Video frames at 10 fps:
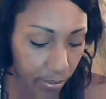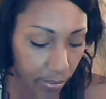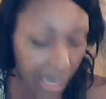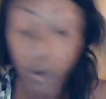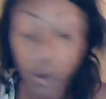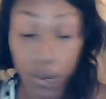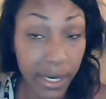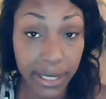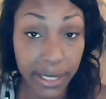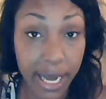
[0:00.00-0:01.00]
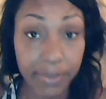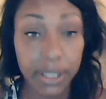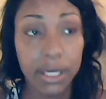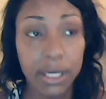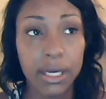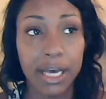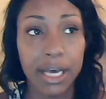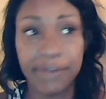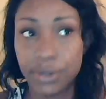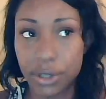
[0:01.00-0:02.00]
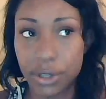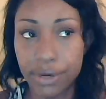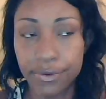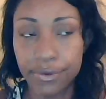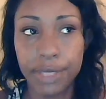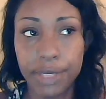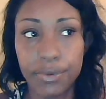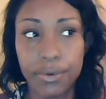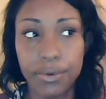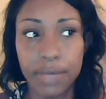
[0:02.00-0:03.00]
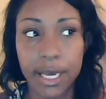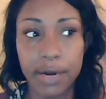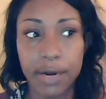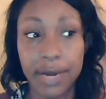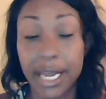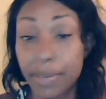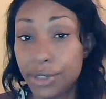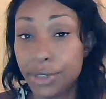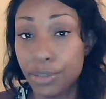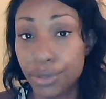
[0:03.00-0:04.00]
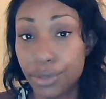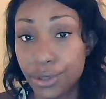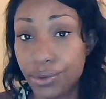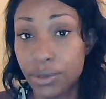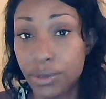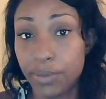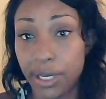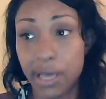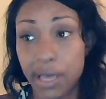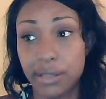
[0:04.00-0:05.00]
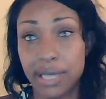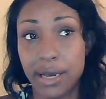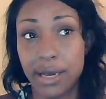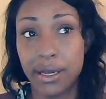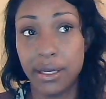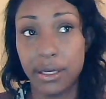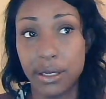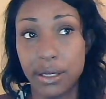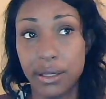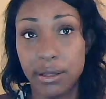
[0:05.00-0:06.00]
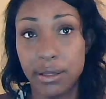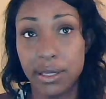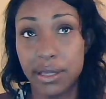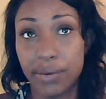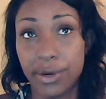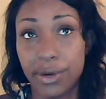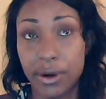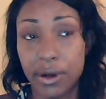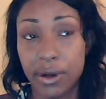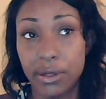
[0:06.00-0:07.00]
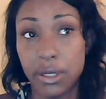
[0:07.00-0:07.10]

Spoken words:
I don't want to adopt. I feel sorry for people that are not able to produce, because I think that we are all